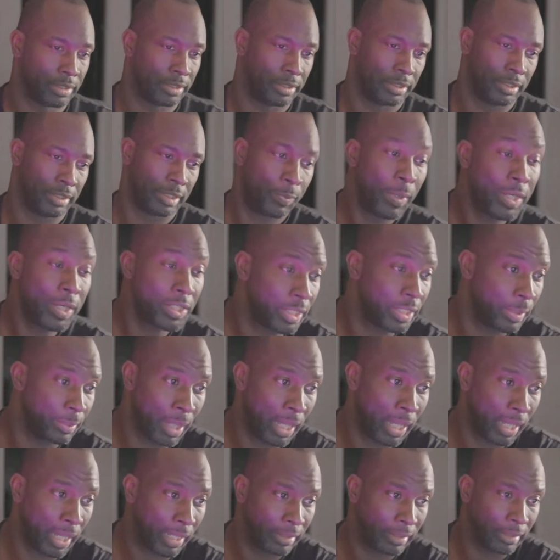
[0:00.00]
especially
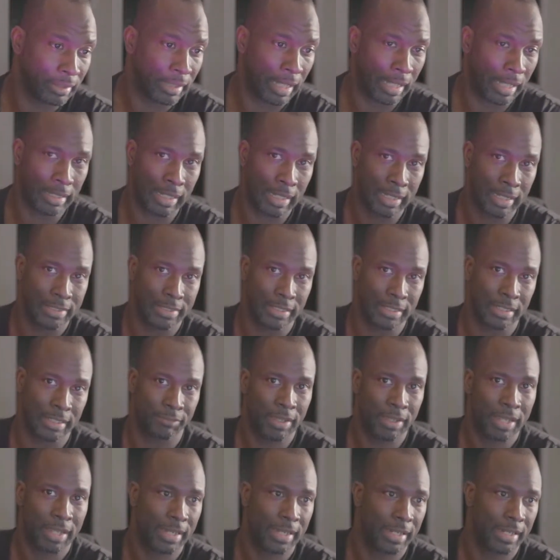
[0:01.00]
mine. Not like I said, if
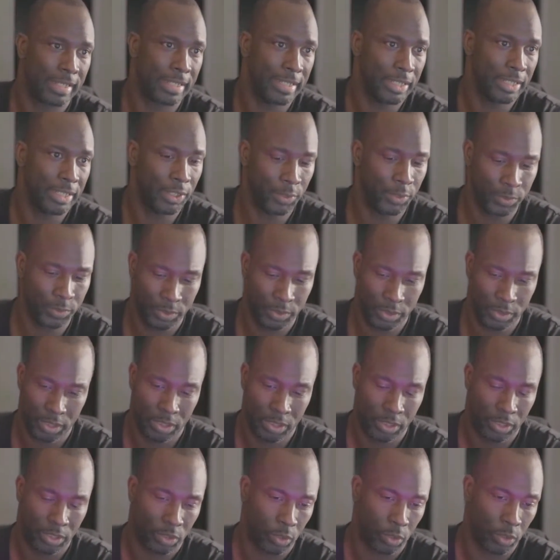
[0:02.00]
I had a Hino,
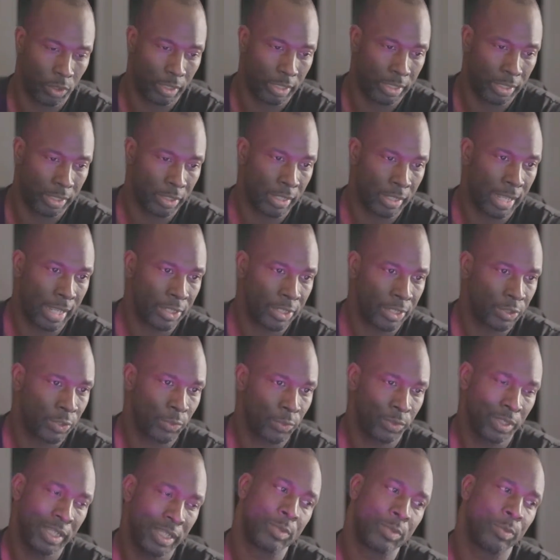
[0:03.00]
or international,
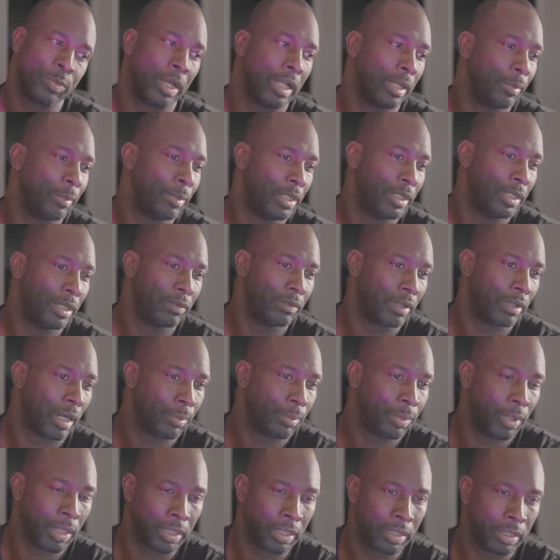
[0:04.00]
things probably be different. I
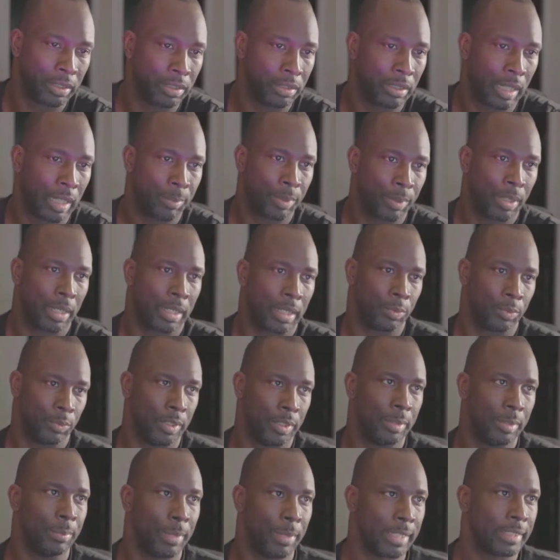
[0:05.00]
probably I probably
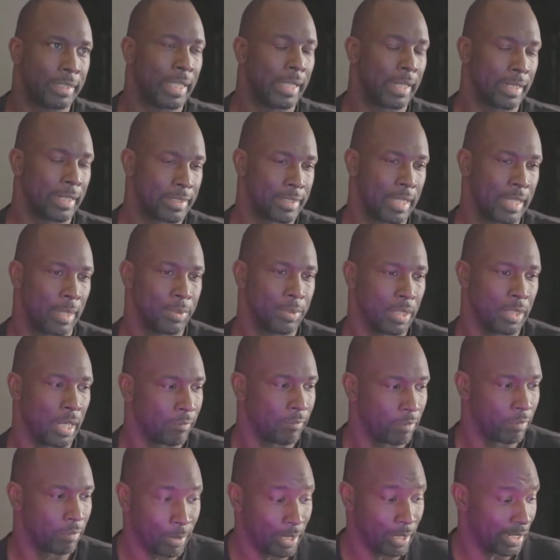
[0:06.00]
would make that exception.
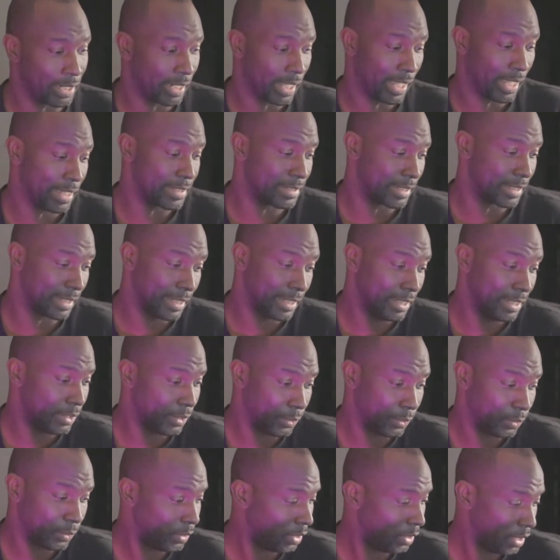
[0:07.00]
Everybody that has a
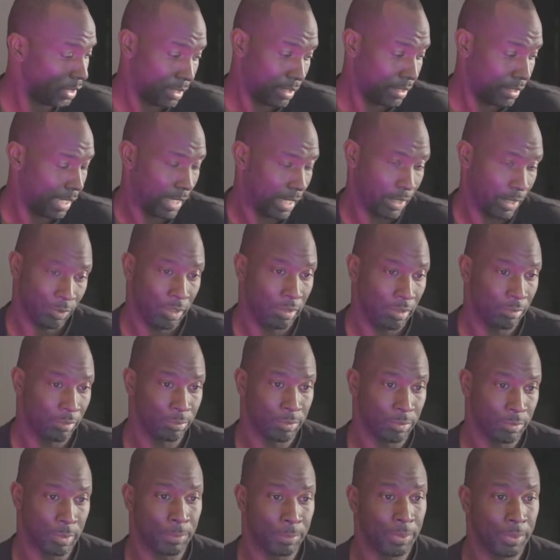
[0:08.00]
Hino, I don't hear them
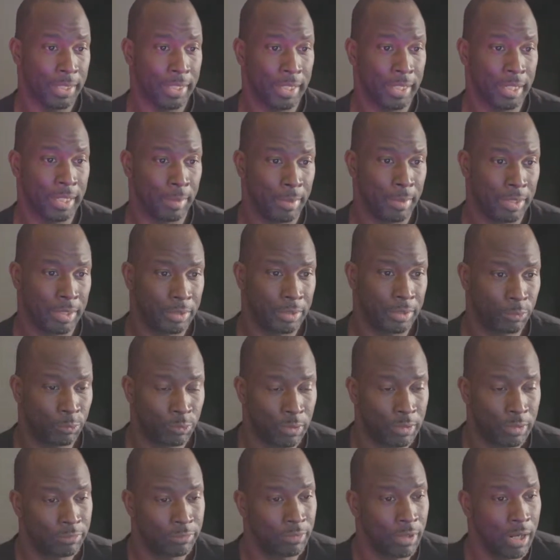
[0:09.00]
complaining about the
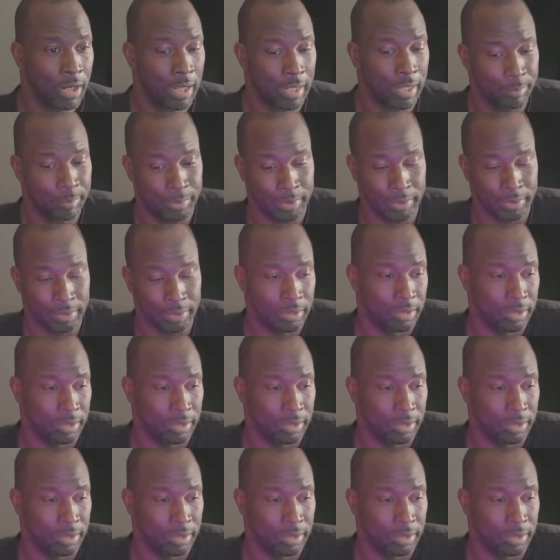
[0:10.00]
rough ride, but